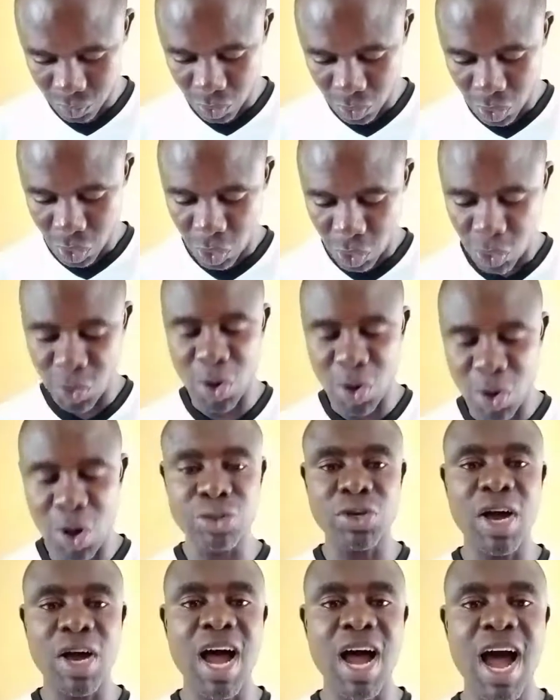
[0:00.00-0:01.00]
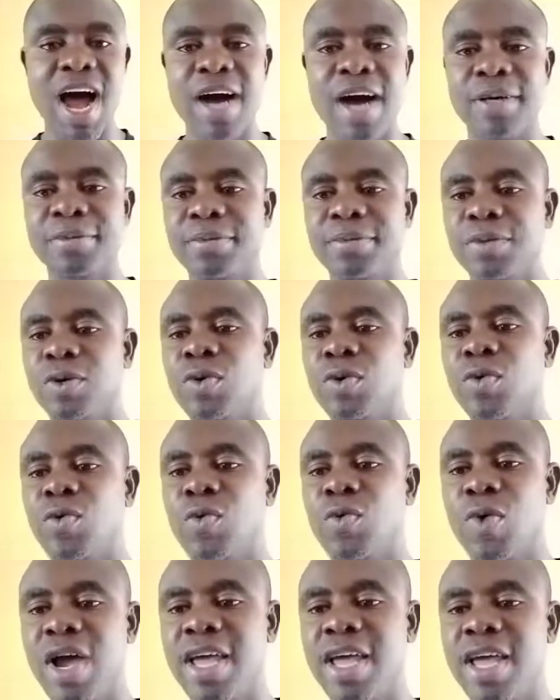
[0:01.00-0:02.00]
you also have
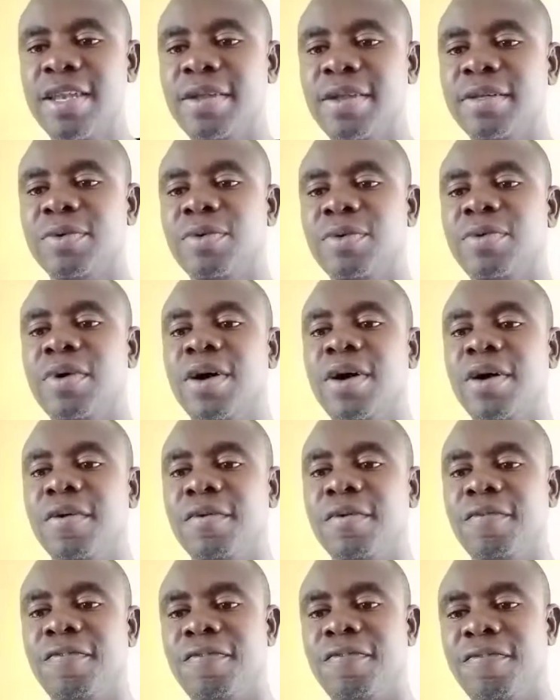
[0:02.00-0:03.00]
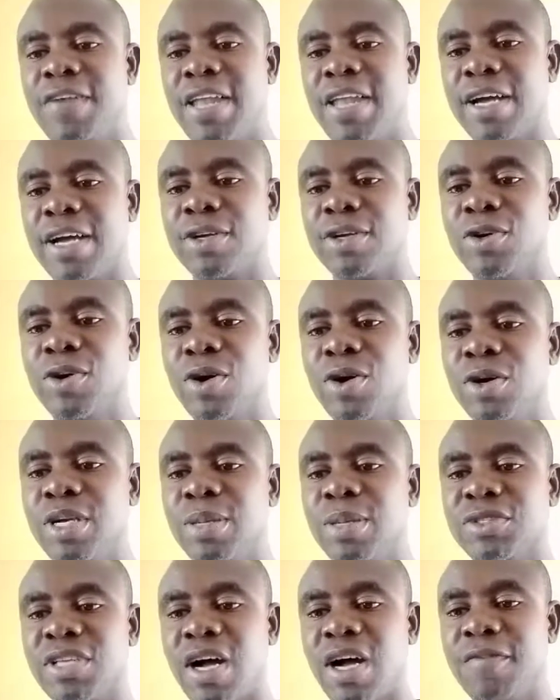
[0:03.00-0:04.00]
when Flecknoe
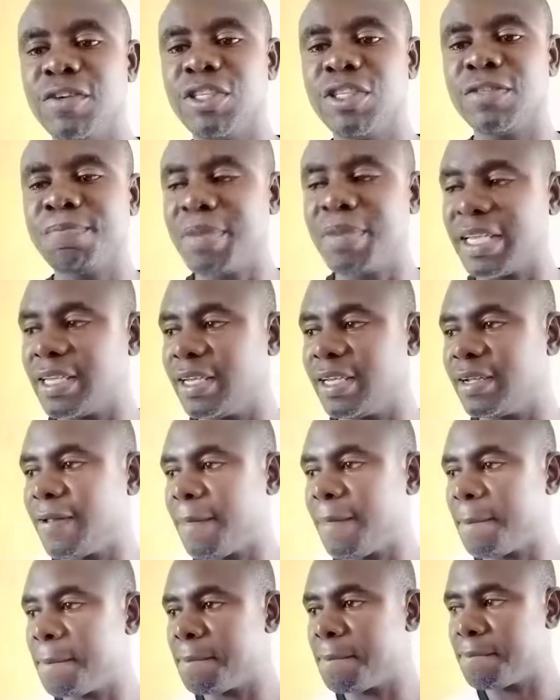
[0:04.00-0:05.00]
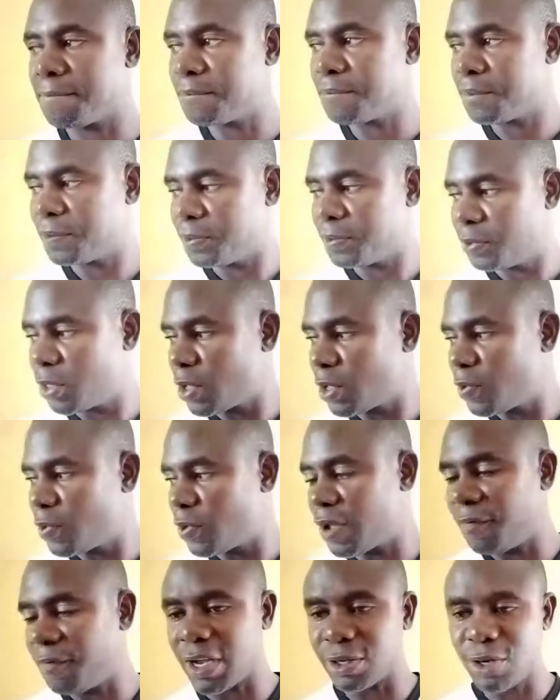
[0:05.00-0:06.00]
himself is speaking. When
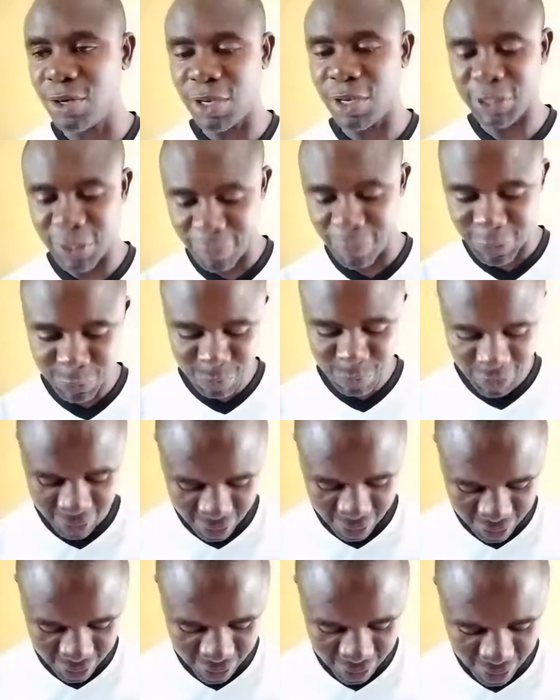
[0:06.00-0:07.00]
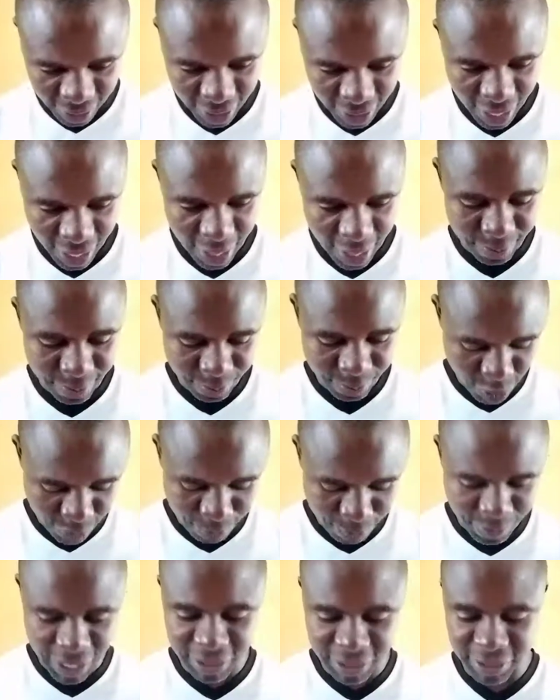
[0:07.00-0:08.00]
Flecknoe himself is speaking on
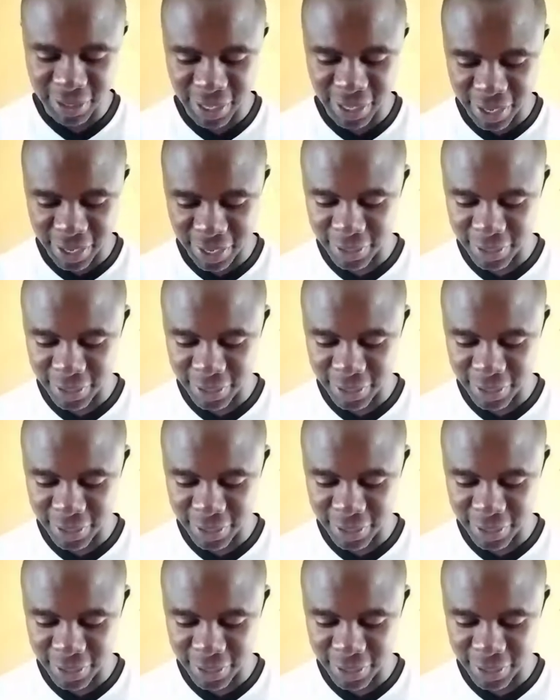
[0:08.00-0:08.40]
page 3,